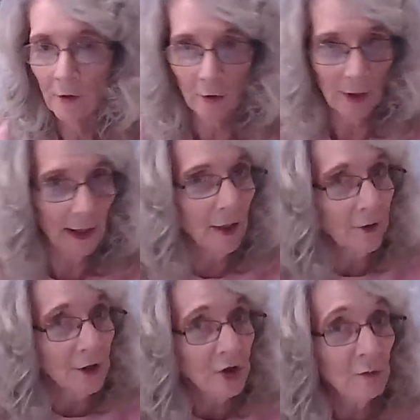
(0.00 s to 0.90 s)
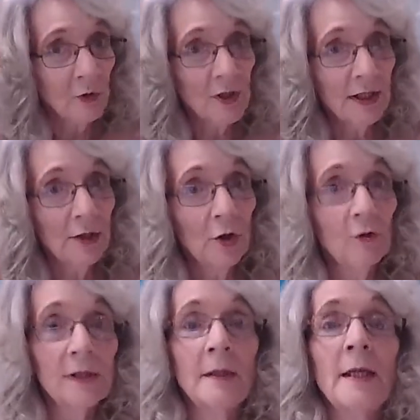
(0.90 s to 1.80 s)
curling iron that you're supposed to get
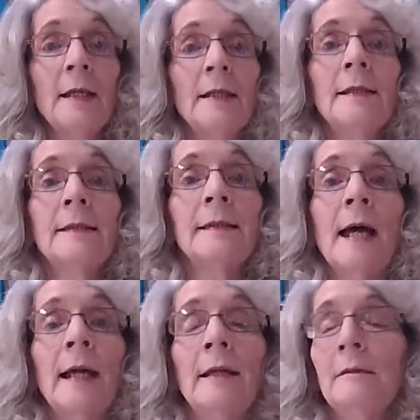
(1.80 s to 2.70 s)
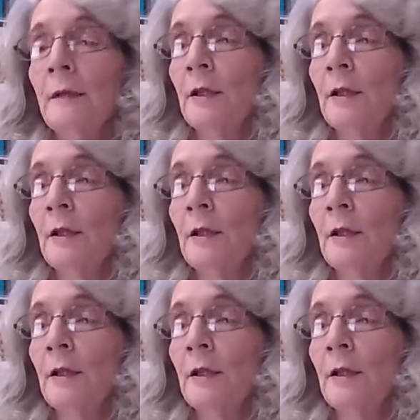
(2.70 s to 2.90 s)
those side,